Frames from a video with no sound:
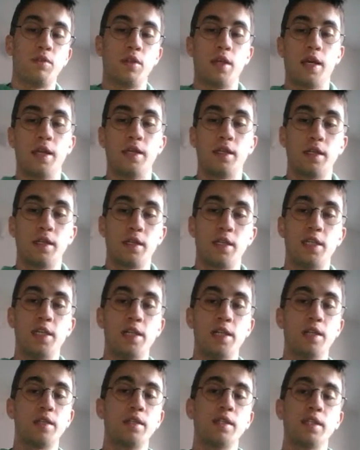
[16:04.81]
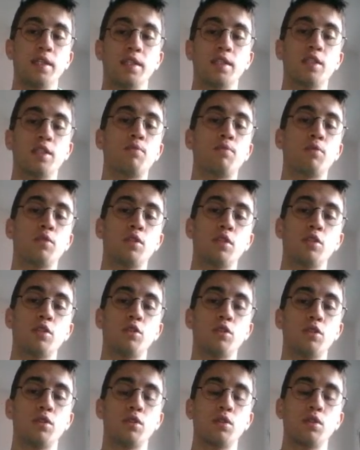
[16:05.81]
And here in this
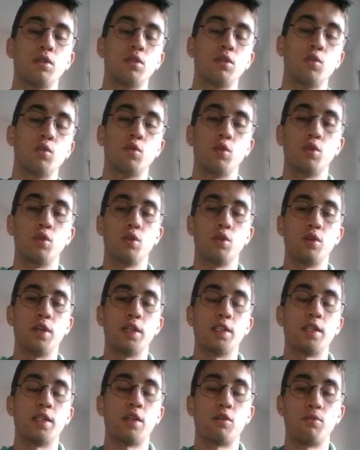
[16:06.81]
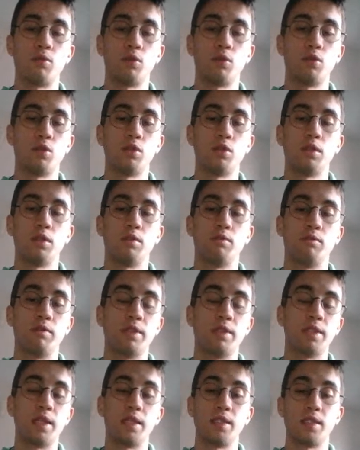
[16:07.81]
position Lazaro Bruzon
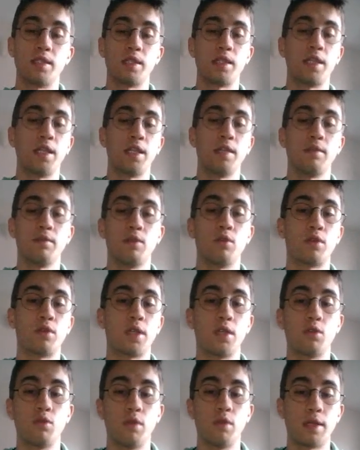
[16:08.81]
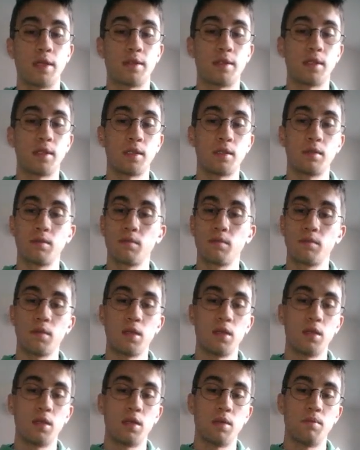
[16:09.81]
resigns again. You can do nothing
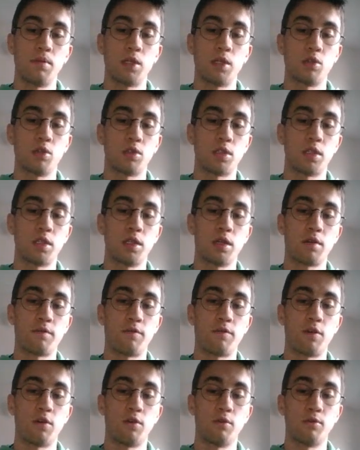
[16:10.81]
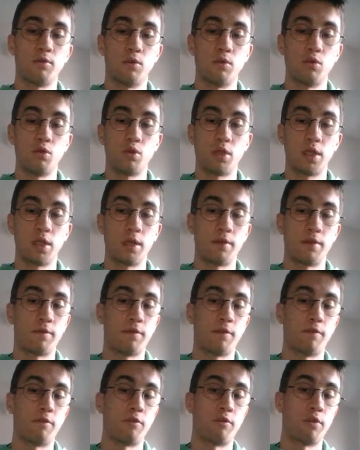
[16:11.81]
because here follows rook
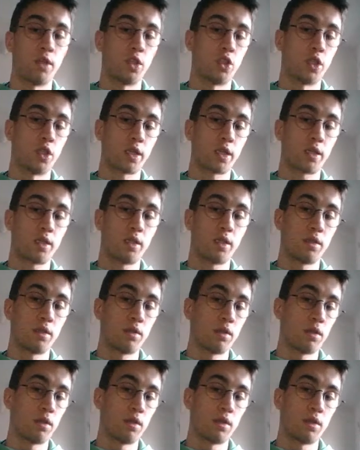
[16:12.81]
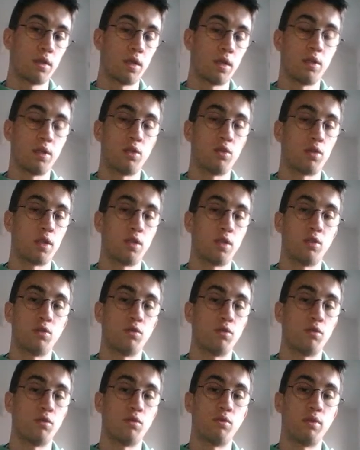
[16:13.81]
f3 check, and you can
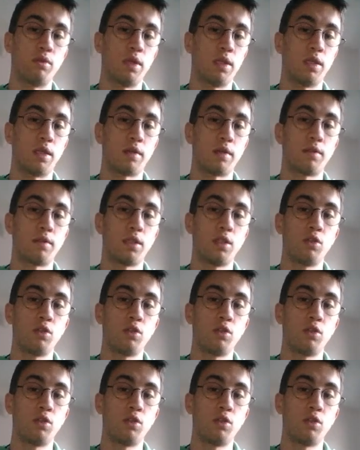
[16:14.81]
do really nothing.